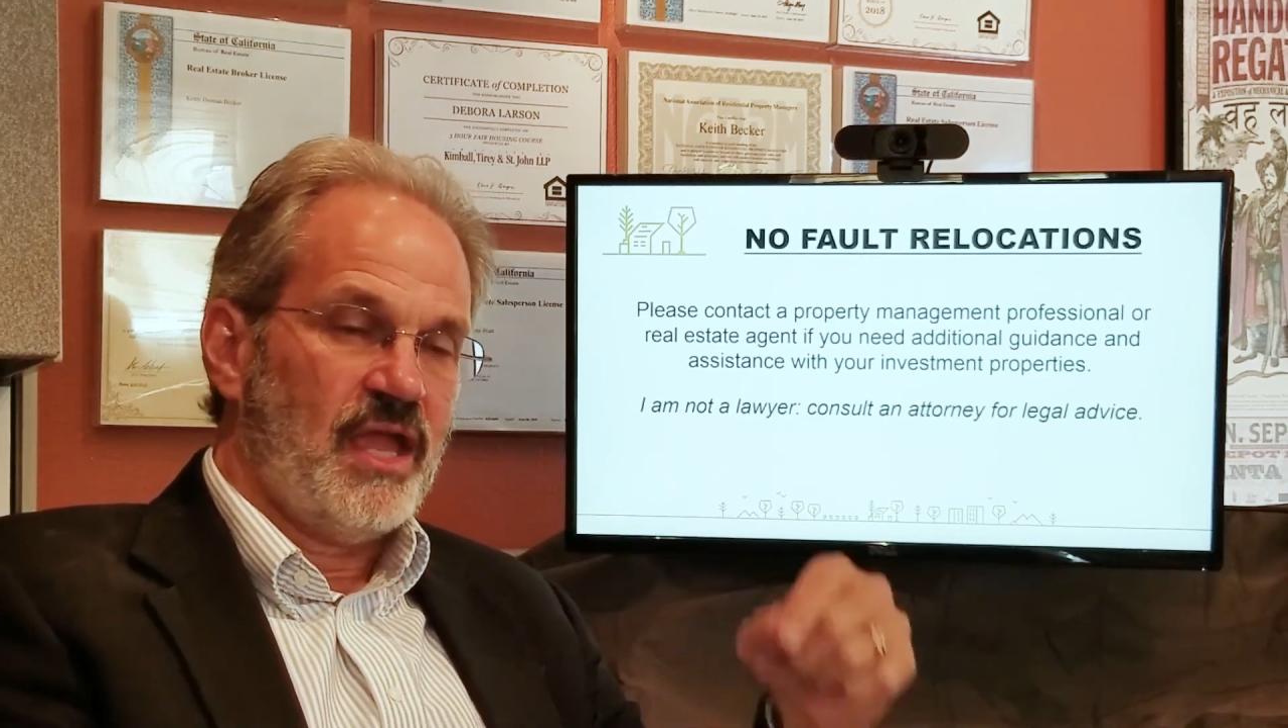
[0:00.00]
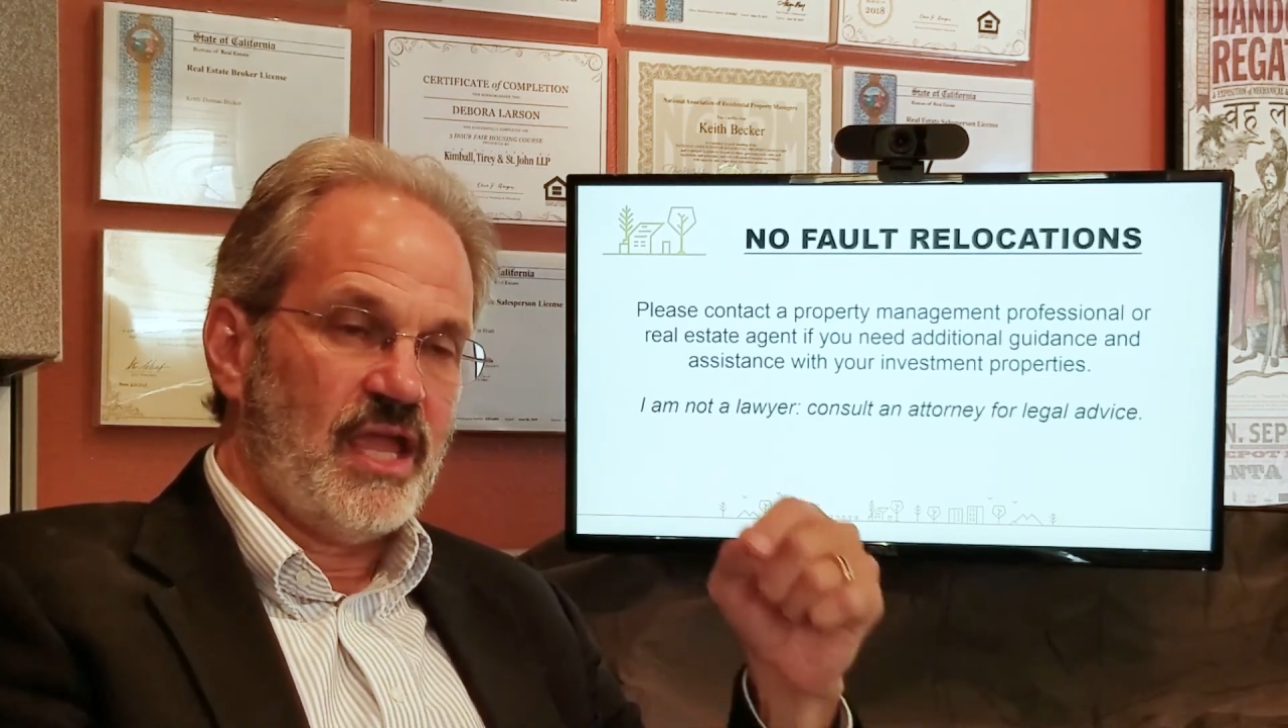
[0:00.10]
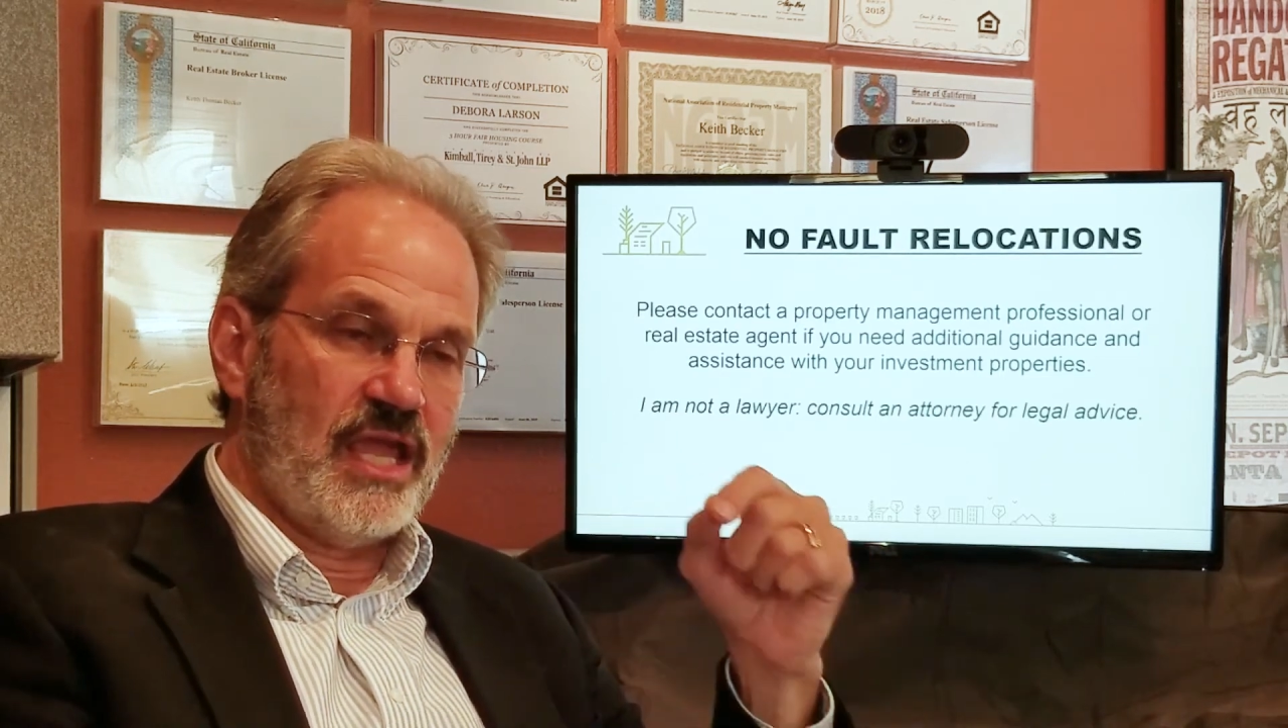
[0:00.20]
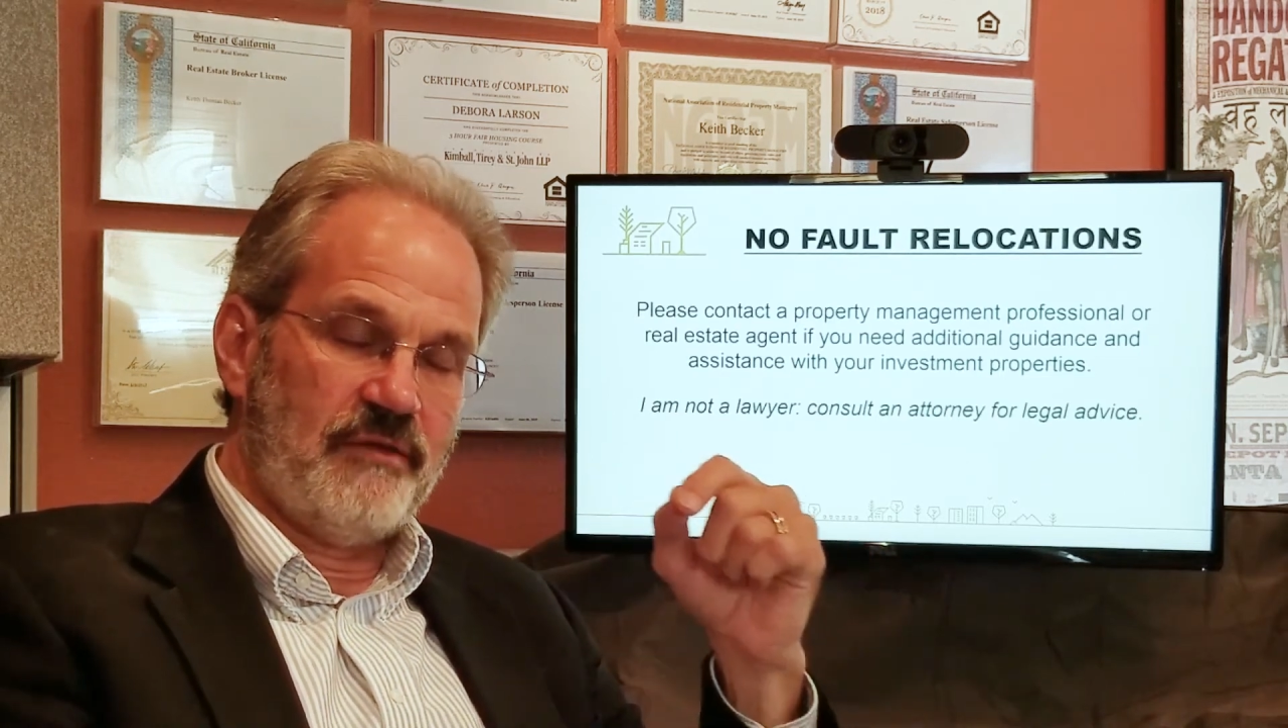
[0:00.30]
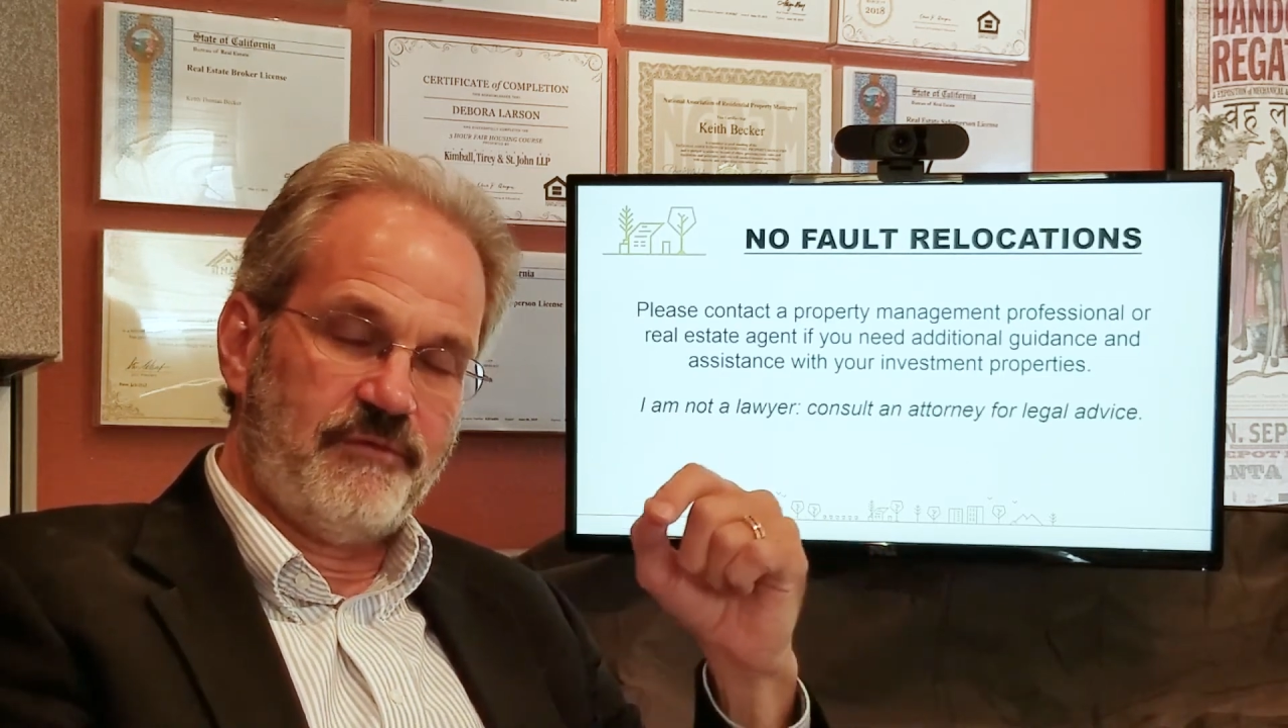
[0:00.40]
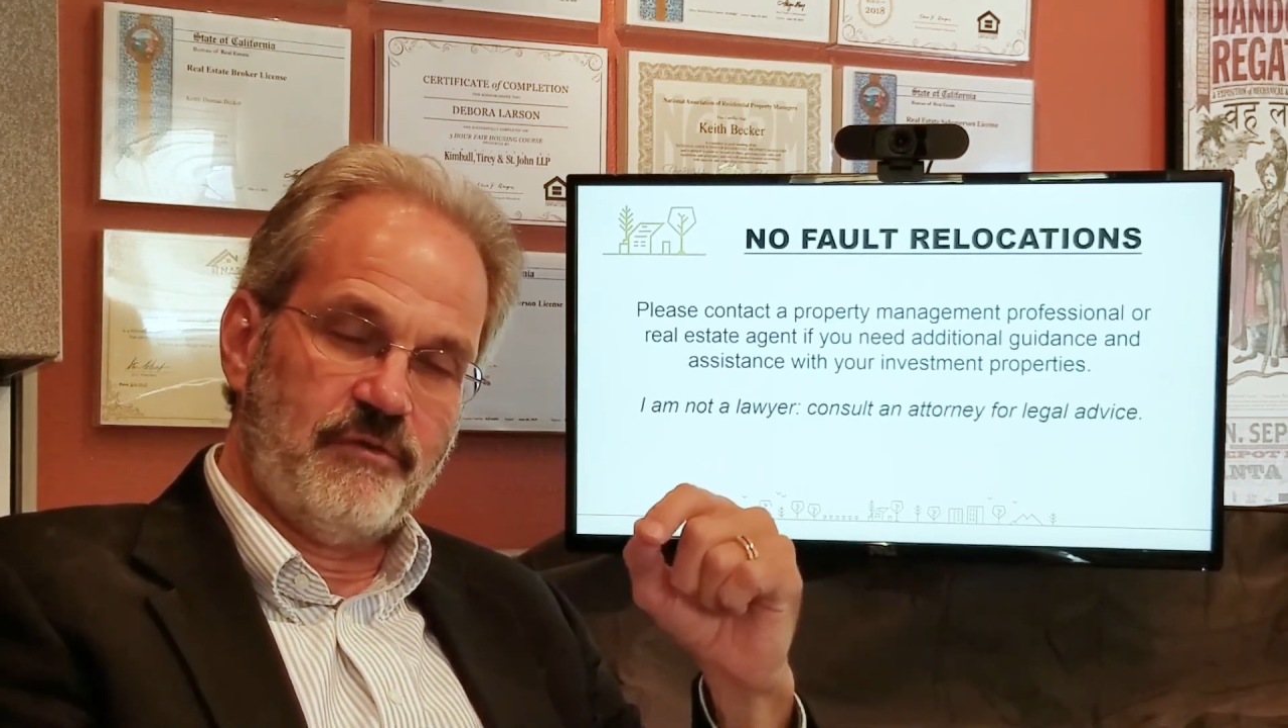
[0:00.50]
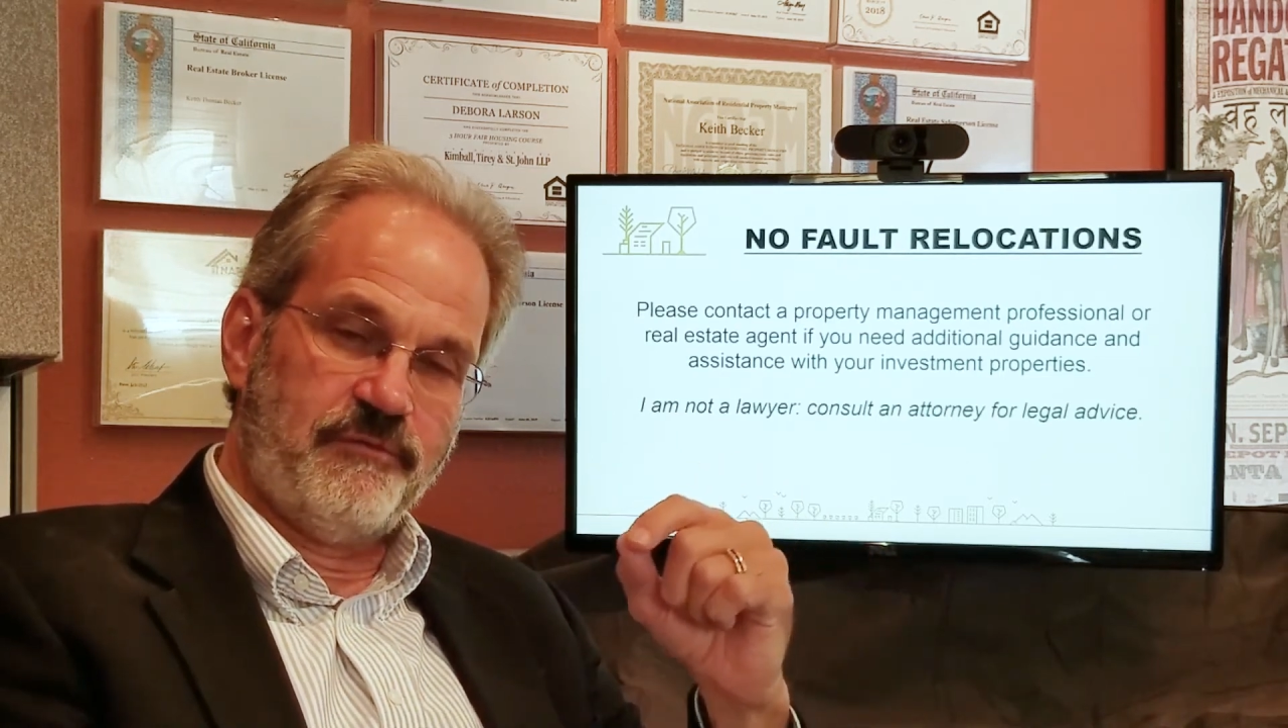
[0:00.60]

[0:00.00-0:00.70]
if you